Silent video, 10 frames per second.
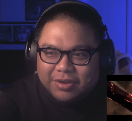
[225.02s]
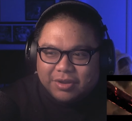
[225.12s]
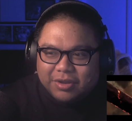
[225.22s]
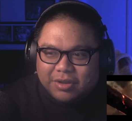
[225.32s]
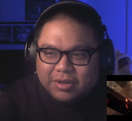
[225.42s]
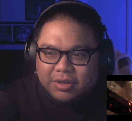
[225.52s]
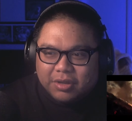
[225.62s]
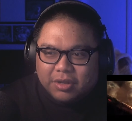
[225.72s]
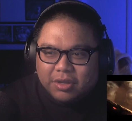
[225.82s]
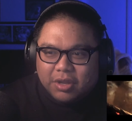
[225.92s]

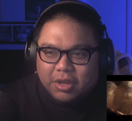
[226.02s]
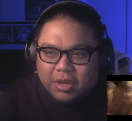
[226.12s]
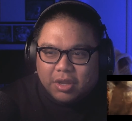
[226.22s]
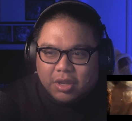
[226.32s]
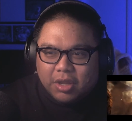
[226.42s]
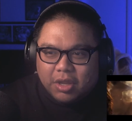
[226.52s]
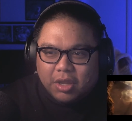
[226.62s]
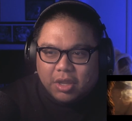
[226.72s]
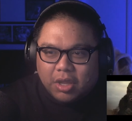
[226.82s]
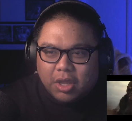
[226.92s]

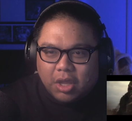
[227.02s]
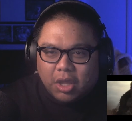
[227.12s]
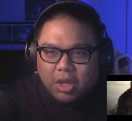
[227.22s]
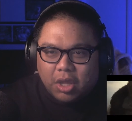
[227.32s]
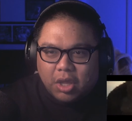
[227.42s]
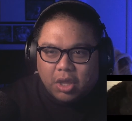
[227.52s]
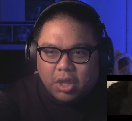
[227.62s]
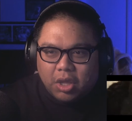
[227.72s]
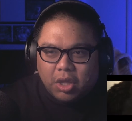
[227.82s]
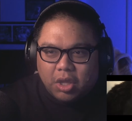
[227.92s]

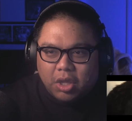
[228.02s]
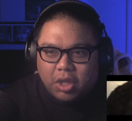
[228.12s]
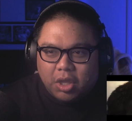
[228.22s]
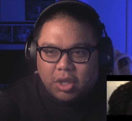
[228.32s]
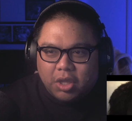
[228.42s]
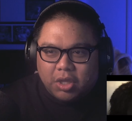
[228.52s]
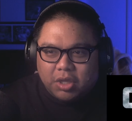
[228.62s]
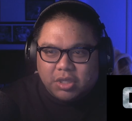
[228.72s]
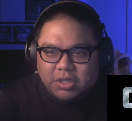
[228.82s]
Nobody speaks.